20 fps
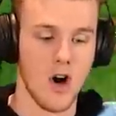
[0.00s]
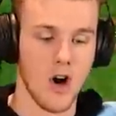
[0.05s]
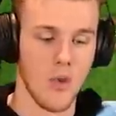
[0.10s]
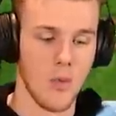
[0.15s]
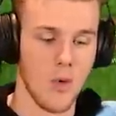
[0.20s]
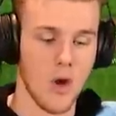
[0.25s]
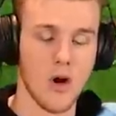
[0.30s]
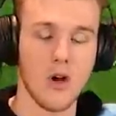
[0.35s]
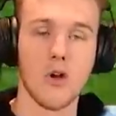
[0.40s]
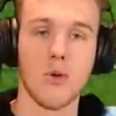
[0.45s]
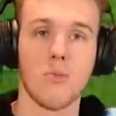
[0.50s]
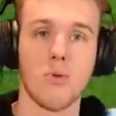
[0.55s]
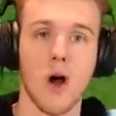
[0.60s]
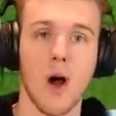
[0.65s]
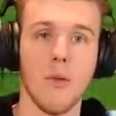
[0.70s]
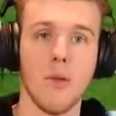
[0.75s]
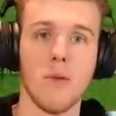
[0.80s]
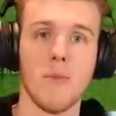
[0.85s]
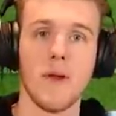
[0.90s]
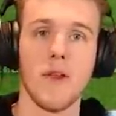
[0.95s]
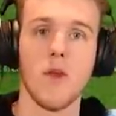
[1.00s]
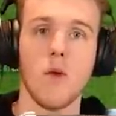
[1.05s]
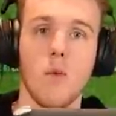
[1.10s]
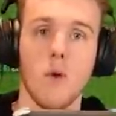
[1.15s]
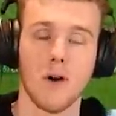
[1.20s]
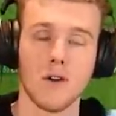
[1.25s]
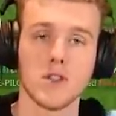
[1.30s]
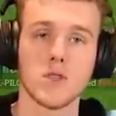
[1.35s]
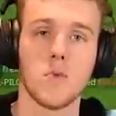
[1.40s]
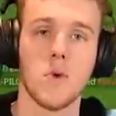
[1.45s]
on what could probably be the
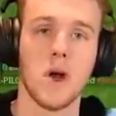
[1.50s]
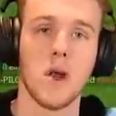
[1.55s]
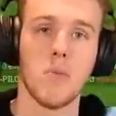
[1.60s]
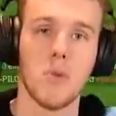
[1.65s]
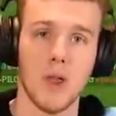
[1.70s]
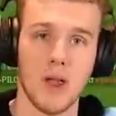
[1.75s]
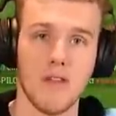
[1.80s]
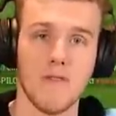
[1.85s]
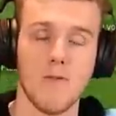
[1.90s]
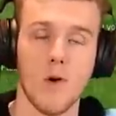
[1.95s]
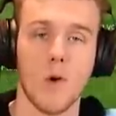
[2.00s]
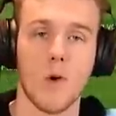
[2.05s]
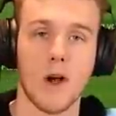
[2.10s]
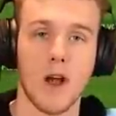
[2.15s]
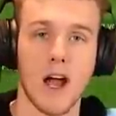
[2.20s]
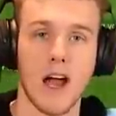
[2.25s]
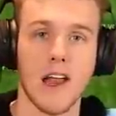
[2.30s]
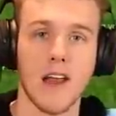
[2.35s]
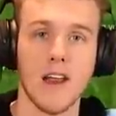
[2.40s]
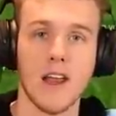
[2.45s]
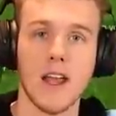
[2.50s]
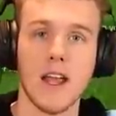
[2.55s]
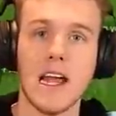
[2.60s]
worst way to play Fortnite.